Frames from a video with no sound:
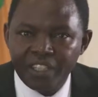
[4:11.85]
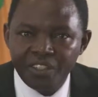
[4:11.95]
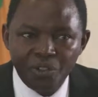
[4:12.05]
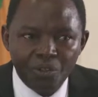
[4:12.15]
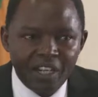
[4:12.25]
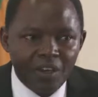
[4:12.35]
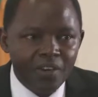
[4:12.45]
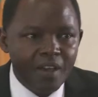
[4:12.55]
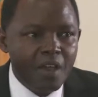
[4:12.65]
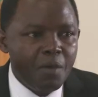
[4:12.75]
And you know
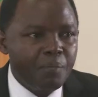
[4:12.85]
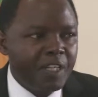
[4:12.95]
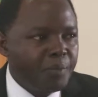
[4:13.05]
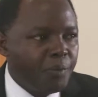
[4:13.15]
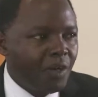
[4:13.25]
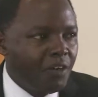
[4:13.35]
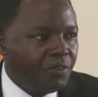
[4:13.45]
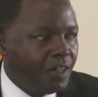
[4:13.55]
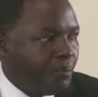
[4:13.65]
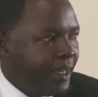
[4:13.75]
now, many people
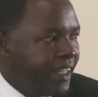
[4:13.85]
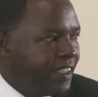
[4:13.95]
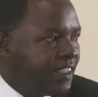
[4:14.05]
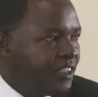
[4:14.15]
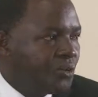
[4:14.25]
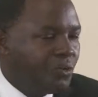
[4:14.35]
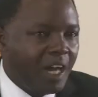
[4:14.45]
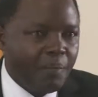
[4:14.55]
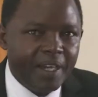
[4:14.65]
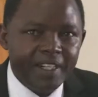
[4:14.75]
have migrated to
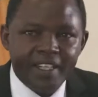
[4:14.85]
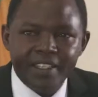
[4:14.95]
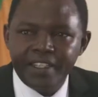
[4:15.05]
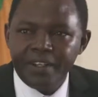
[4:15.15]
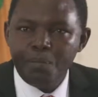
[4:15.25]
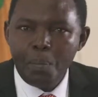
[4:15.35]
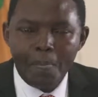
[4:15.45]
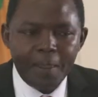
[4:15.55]
urban, and